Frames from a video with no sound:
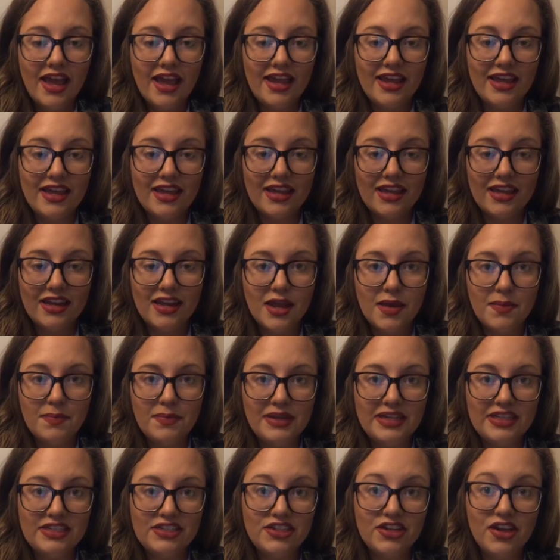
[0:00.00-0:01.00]
and
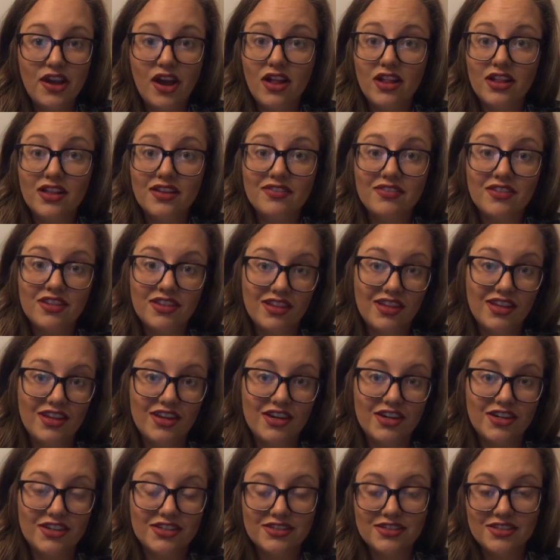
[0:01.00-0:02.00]
Peachy Olive
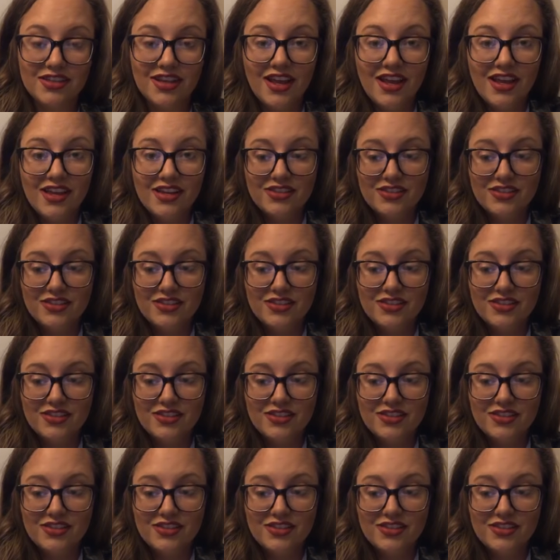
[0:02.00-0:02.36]
Glitters.